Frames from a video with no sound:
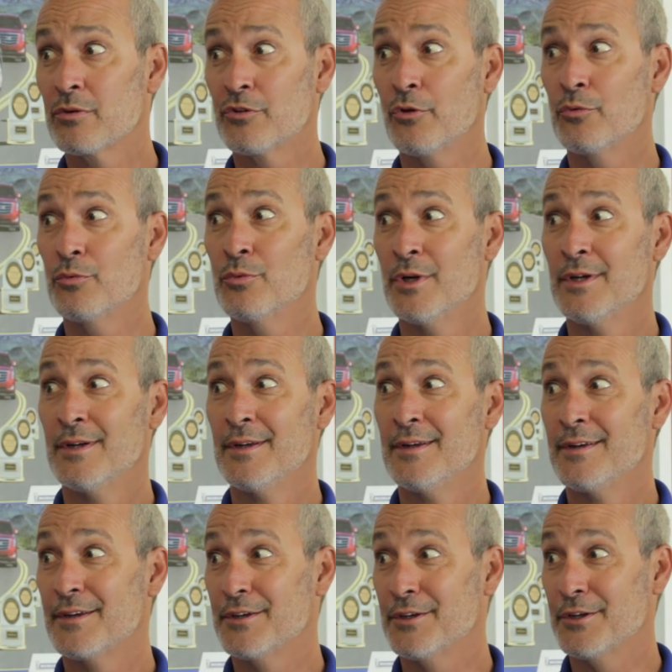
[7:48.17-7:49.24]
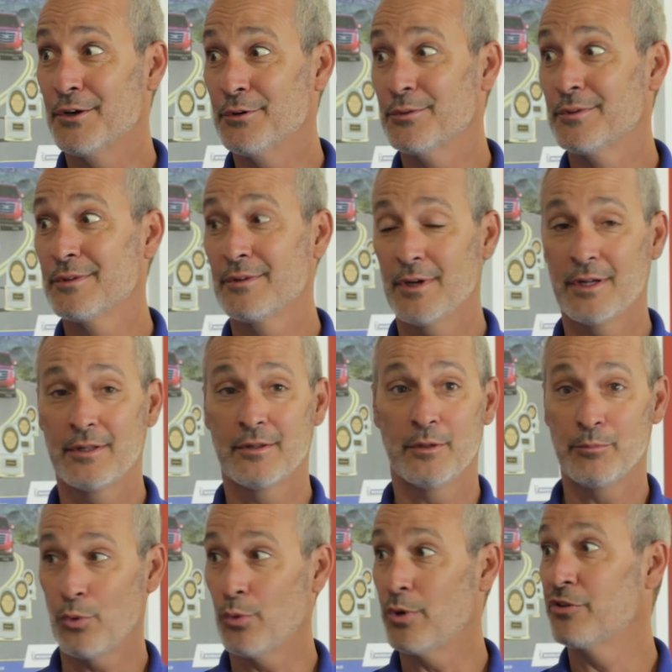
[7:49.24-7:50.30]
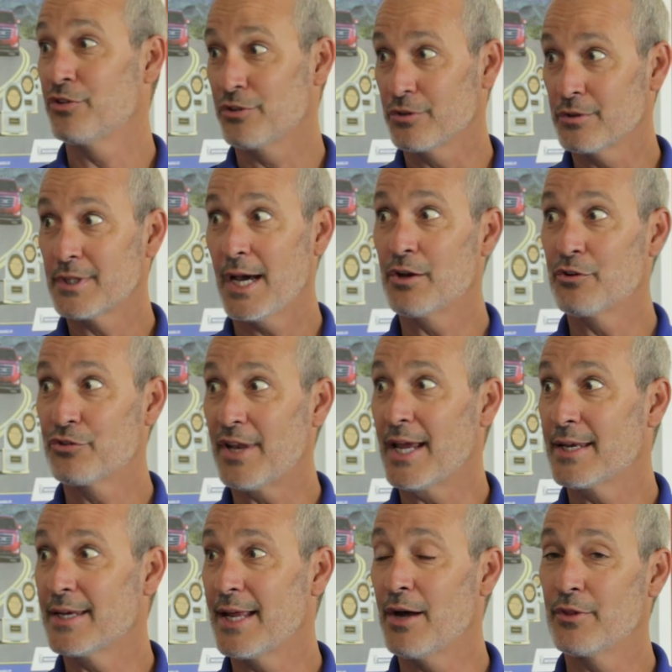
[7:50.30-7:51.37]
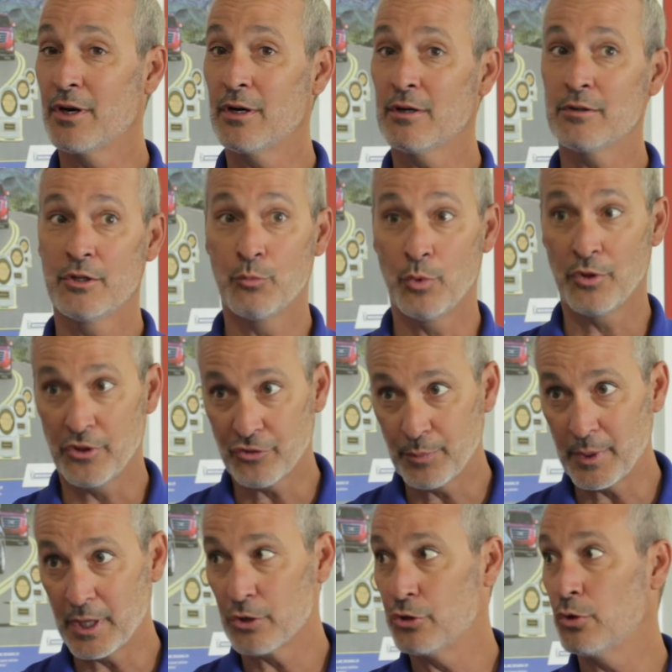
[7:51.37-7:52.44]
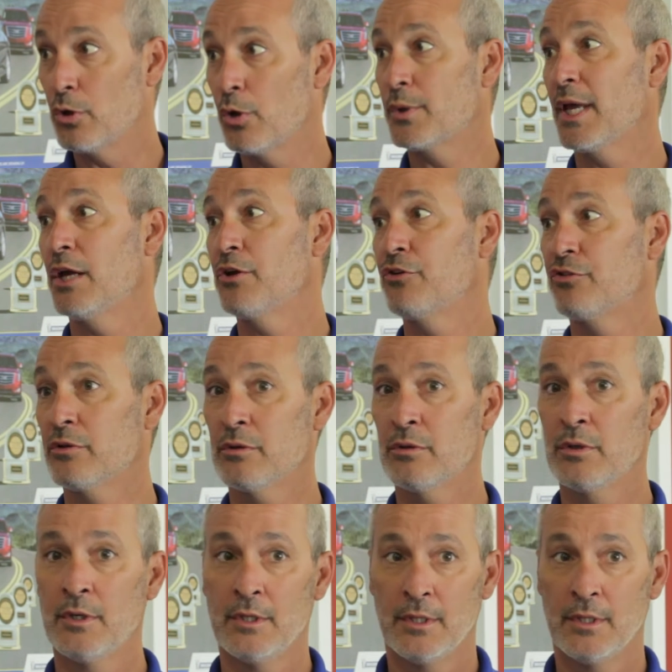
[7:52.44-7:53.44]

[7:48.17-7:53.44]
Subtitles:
So, the employees are kind of staying down there. With this being a new location,